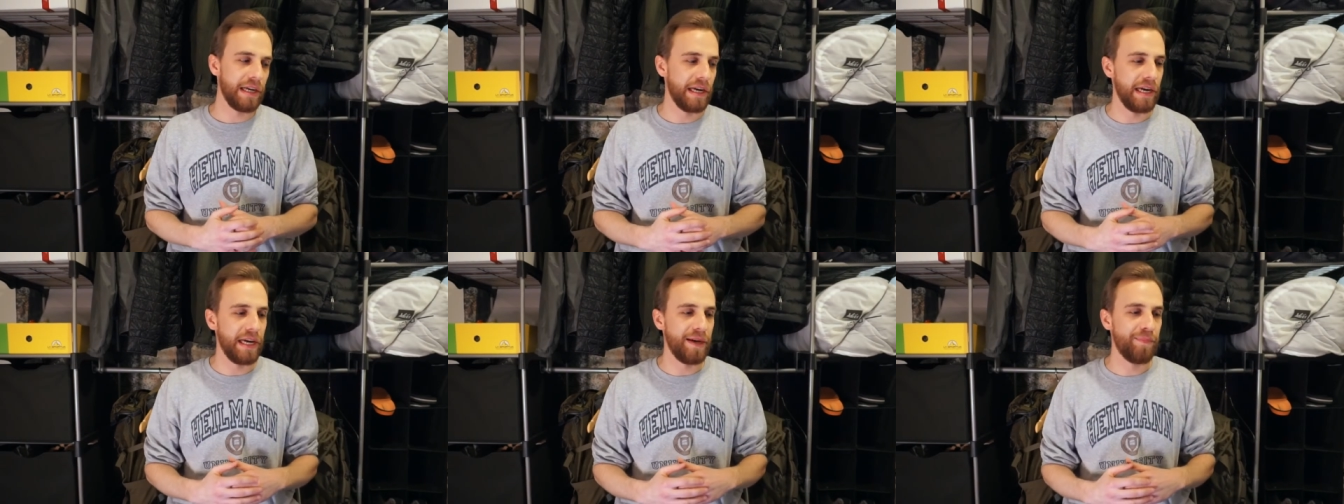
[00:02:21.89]

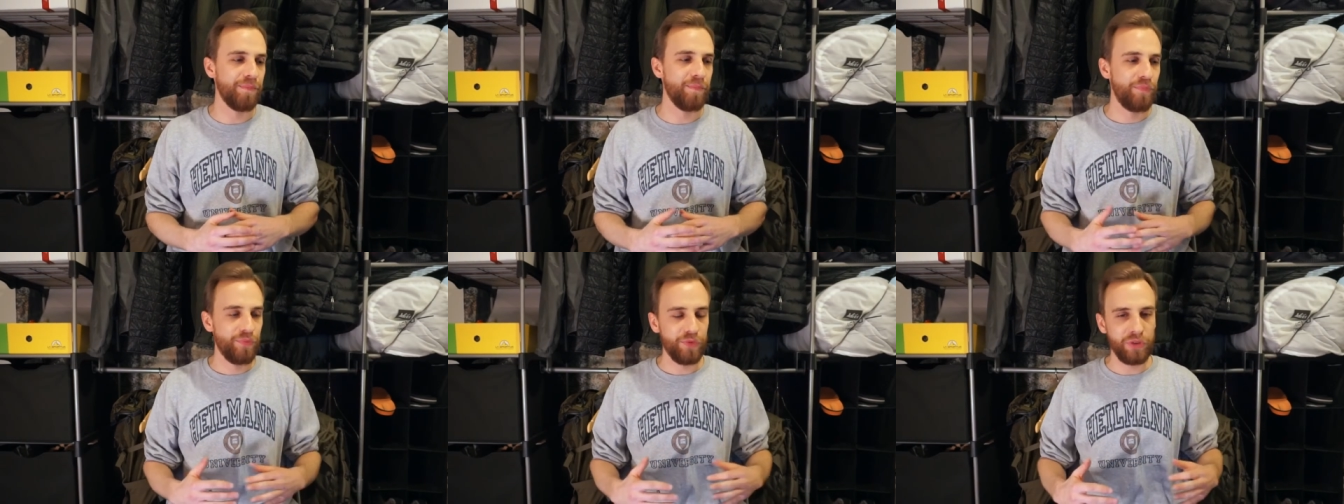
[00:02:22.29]

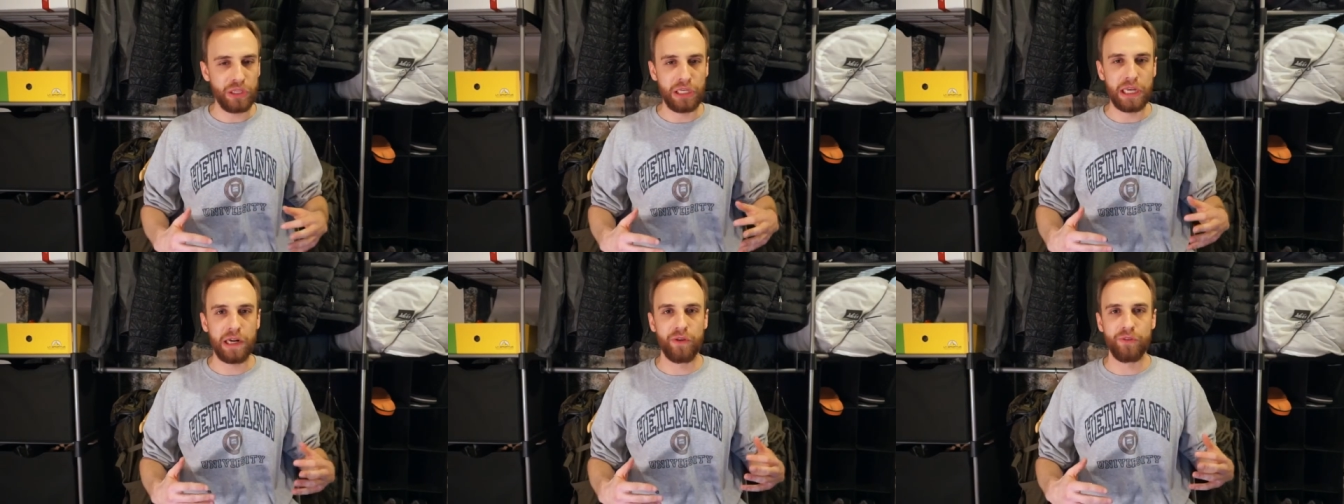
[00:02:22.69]
Um,
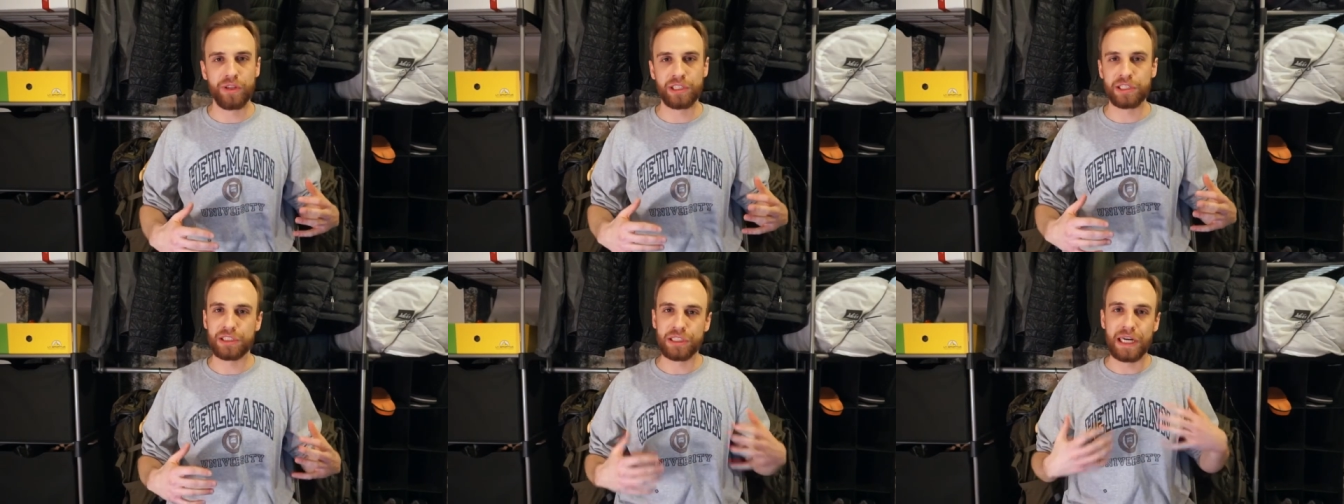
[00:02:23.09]
you know,
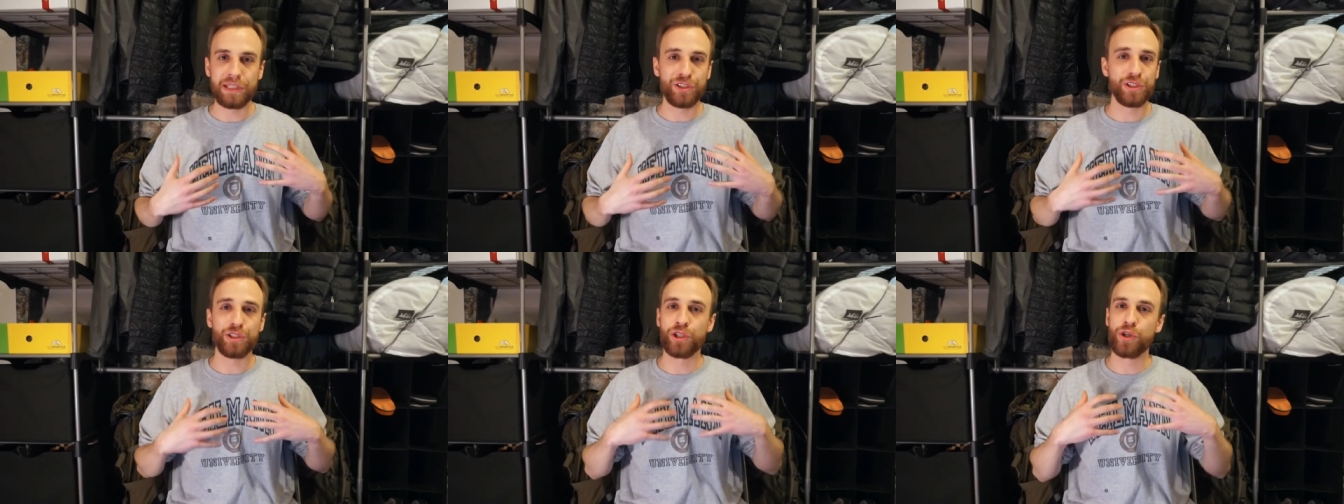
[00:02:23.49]
this is
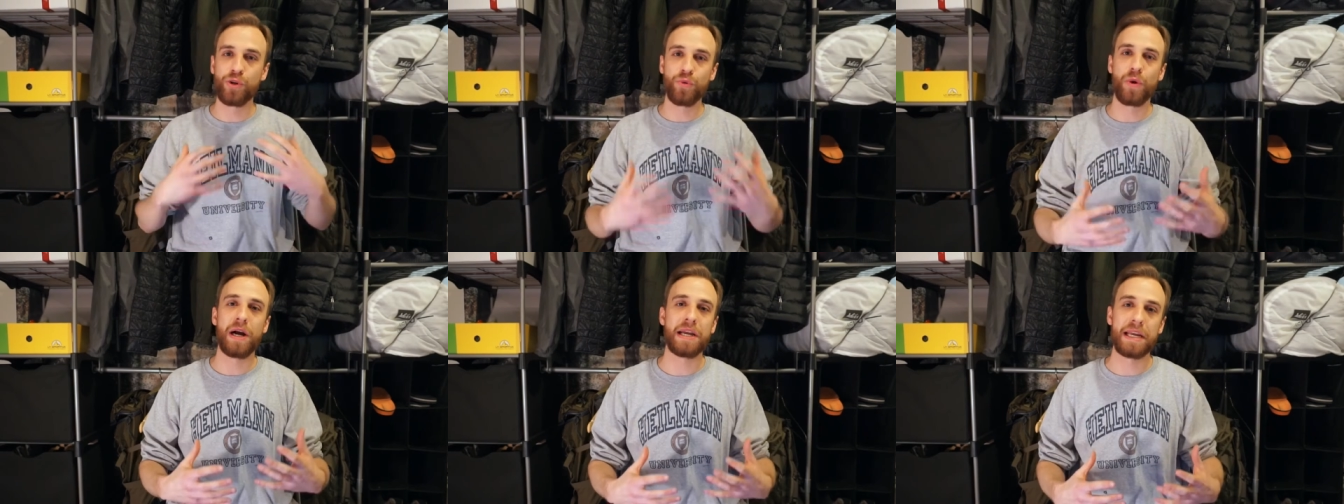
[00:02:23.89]
not just
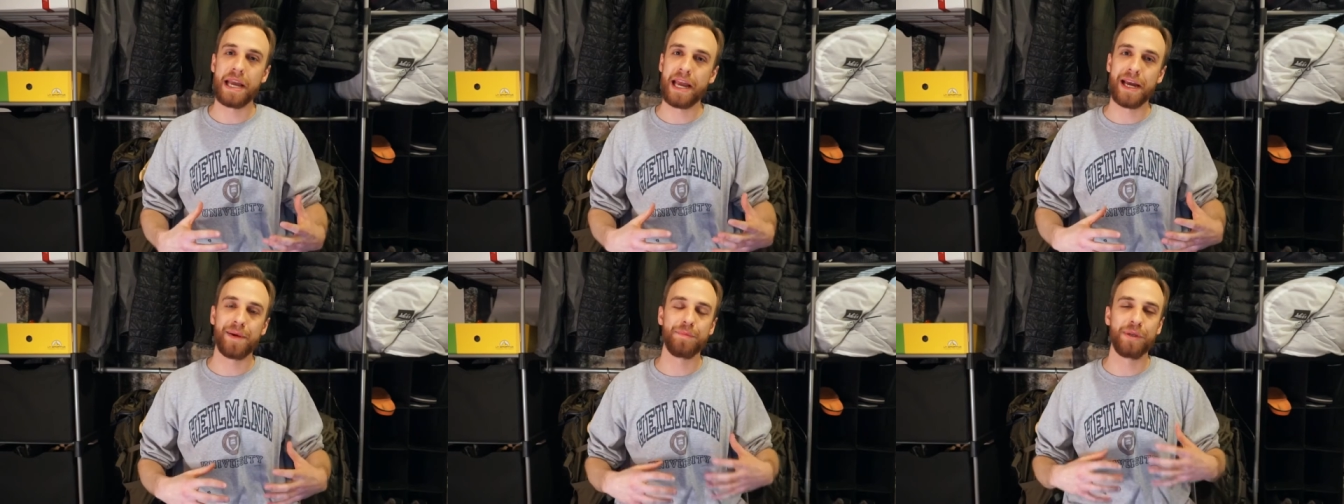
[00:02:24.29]
who I
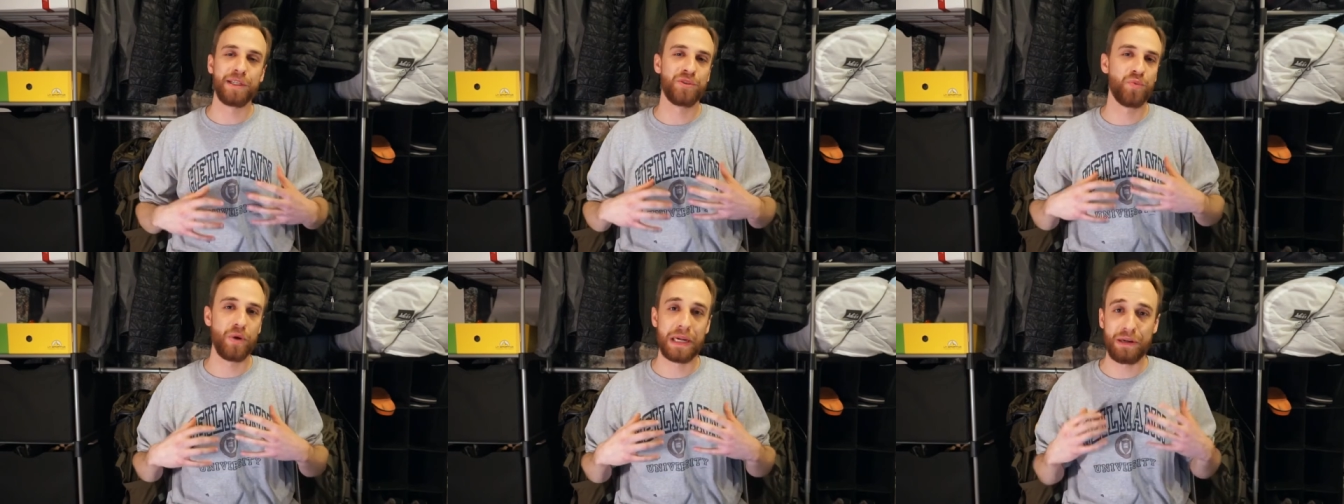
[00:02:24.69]
am,
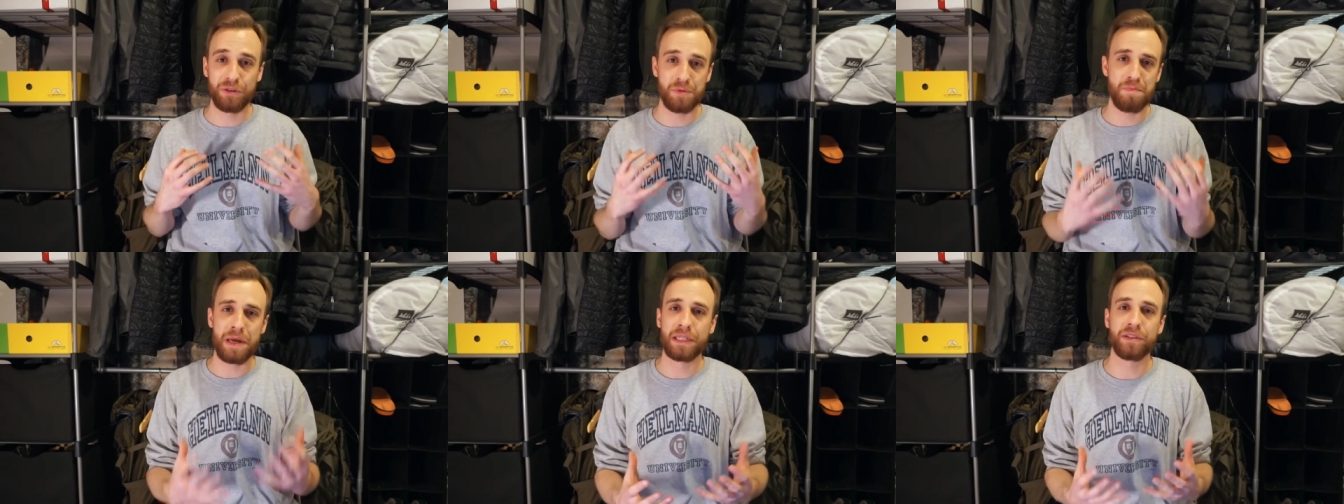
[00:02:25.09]
it's what I
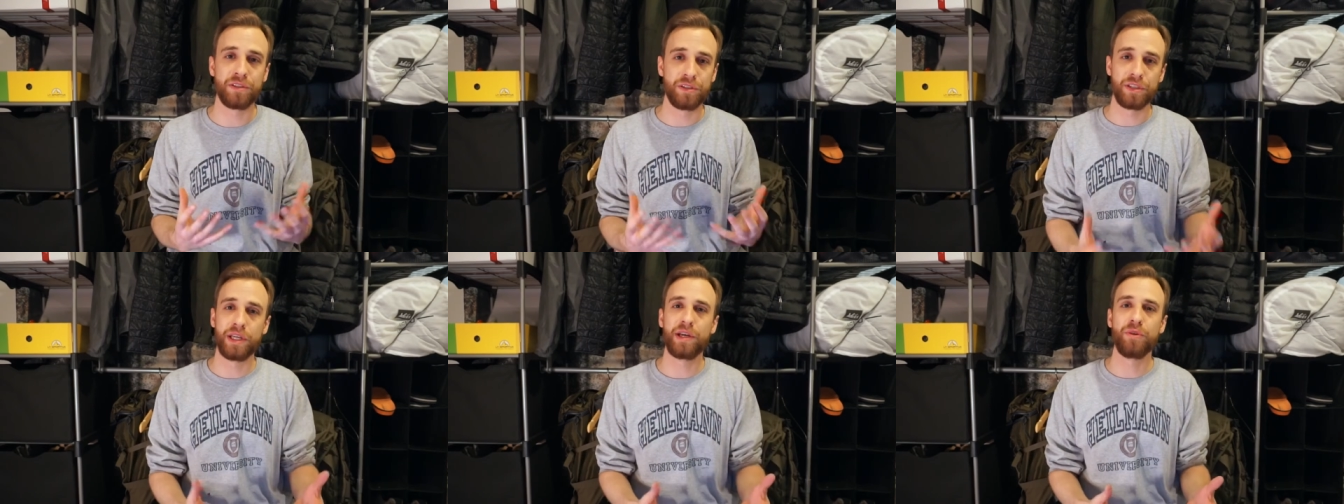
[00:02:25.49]
was meant
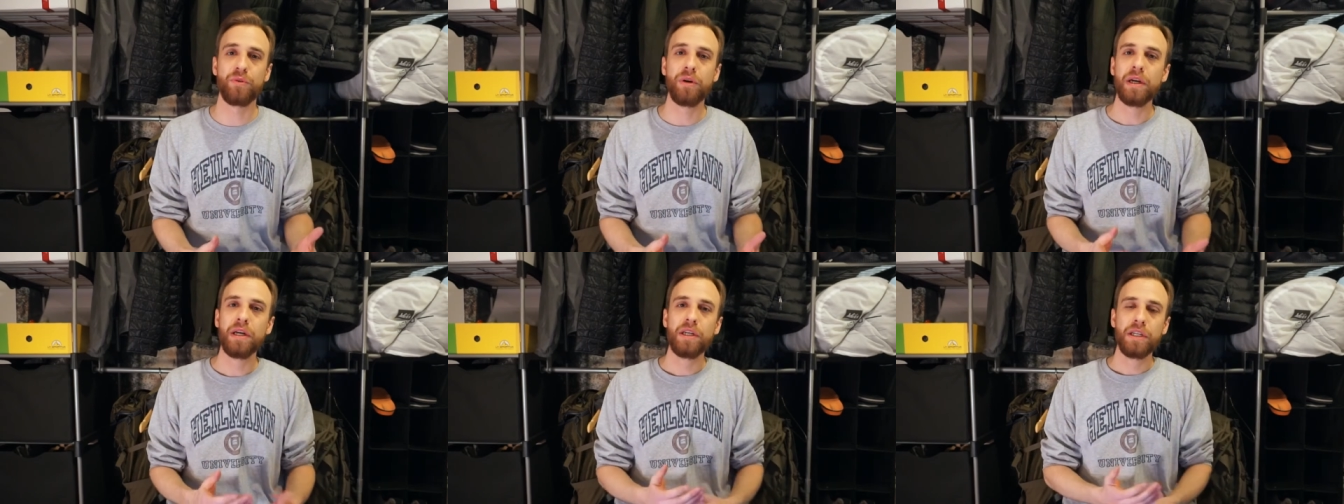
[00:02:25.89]
to do.